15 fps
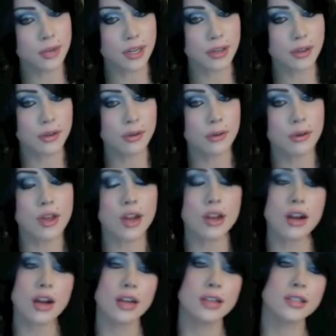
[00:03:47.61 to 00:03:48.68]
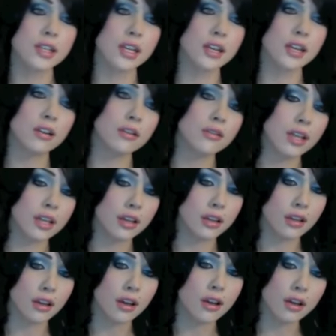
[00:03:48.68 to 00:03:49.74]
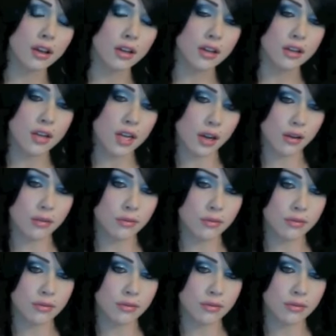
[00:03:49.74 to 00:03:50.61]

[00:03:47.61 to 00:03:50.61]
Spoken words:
you or a lot of guys like are like you know